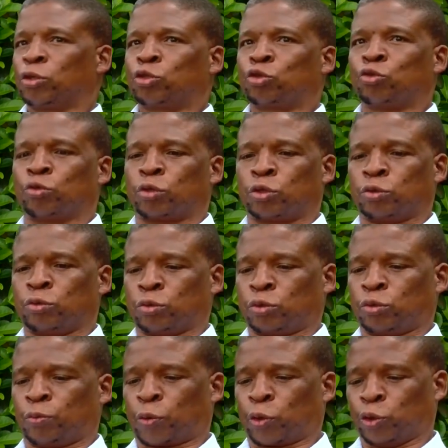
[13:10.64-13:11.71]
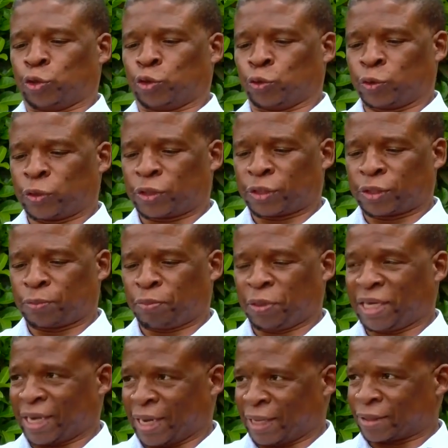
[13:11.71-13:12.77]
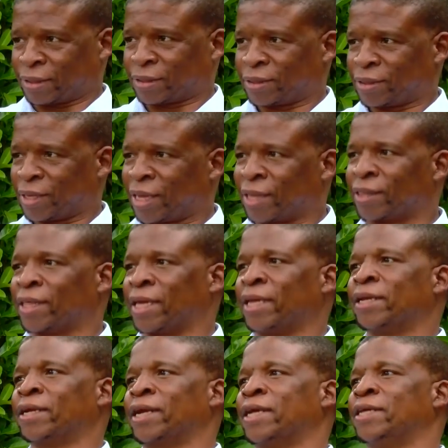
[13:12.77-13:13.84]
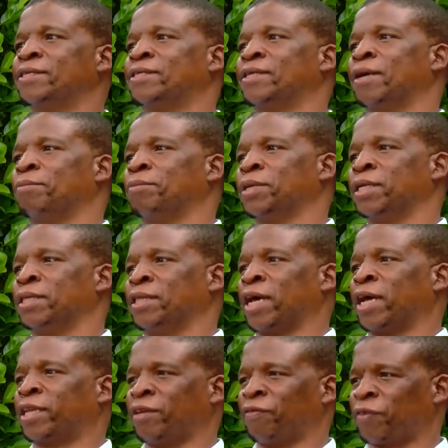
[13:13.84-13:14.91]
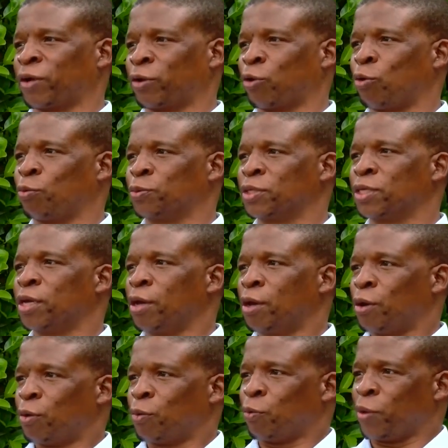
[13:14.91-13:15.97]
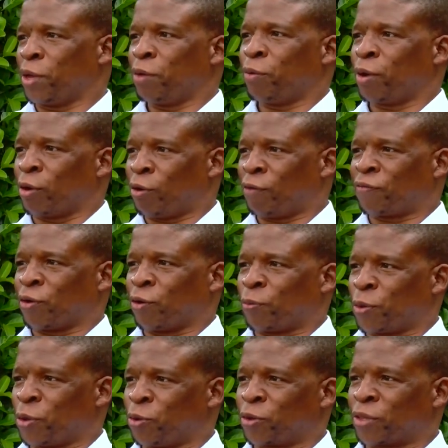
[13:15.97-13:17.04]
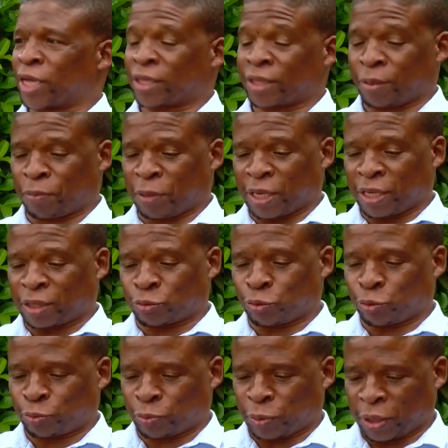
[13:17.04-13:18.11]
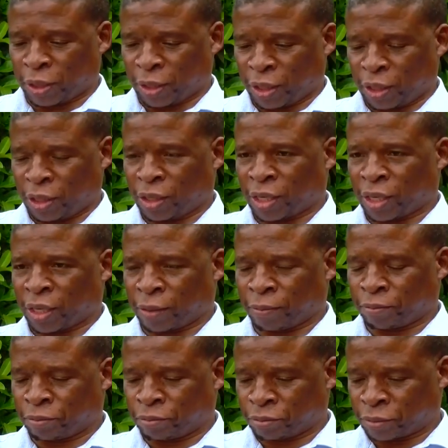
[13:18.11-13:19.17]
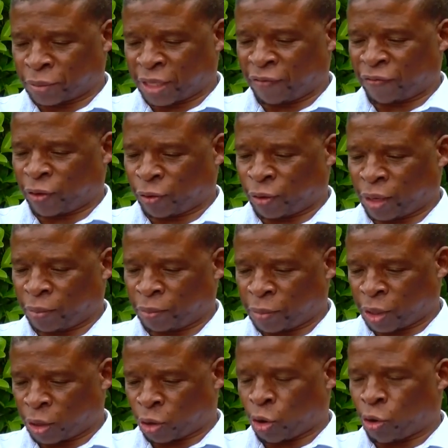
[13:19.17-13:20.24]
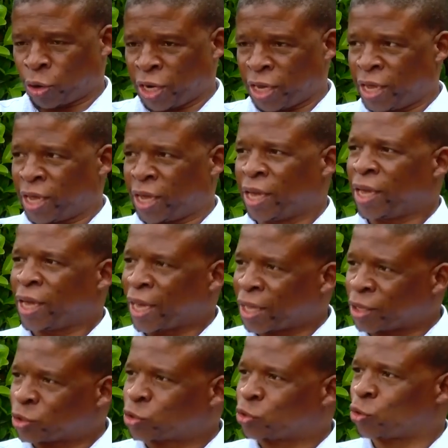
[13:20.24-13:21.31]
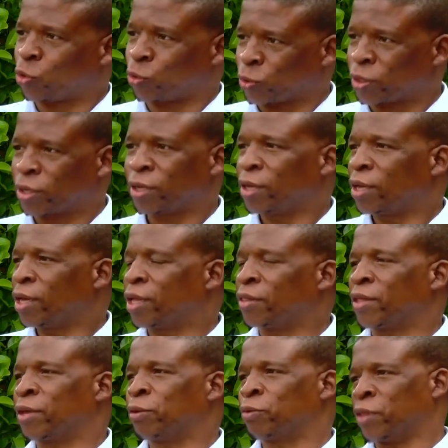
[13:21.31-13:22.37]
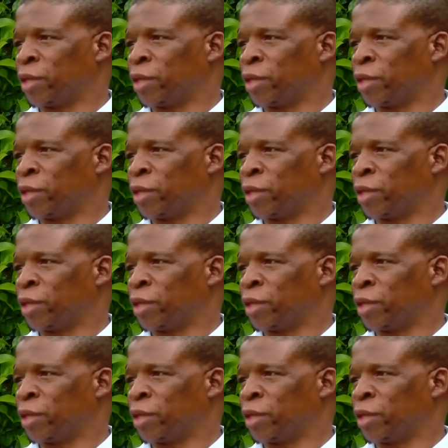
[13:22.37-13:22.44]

to produce piglets and then raise them in their different homes. We were of the opinion that the piglets would be grown here and sold. And then